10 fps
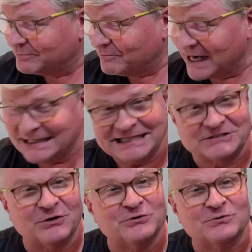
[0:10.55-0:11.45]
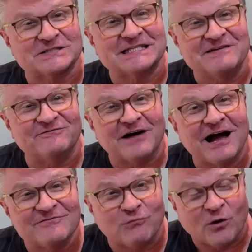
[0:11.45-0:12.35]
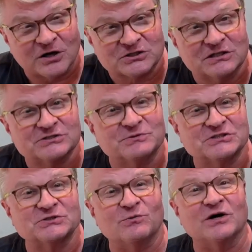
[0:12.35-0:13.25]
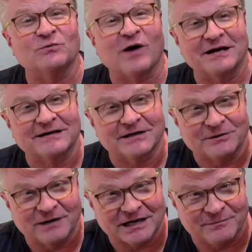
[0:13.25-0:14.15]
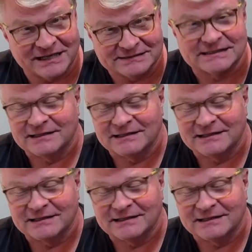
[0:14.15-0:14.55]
mighty Toto C5 washlets, which is the one Wirecutter recommends